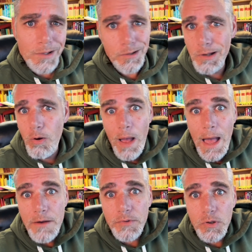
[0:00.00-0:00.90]
so you don't
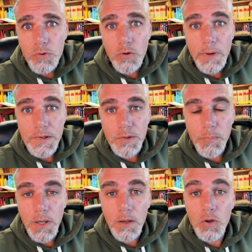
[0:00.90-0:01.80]
have to use a
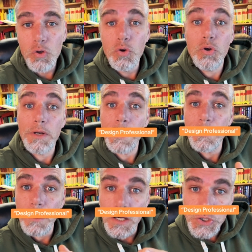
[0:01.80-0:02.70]
recipe. You could
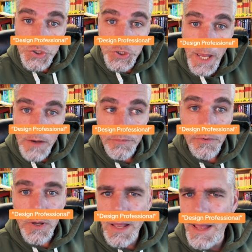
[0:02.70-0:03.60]
get a chef
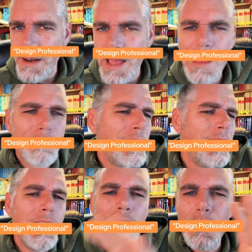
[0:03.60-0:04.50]
and have
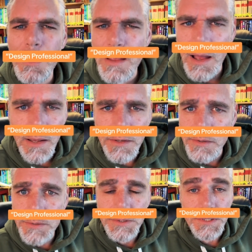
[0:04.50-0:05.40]
any kind
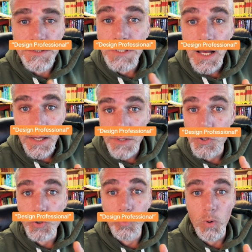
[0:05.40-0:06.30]
of design
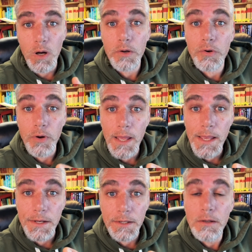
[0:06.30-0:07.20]
you want
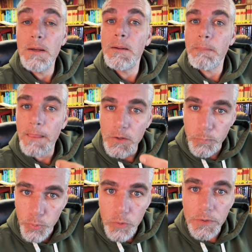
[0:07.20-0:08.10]
created that's
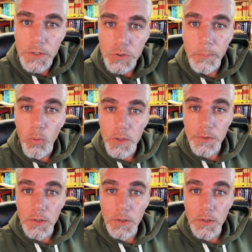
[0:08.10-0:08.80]
proven to support the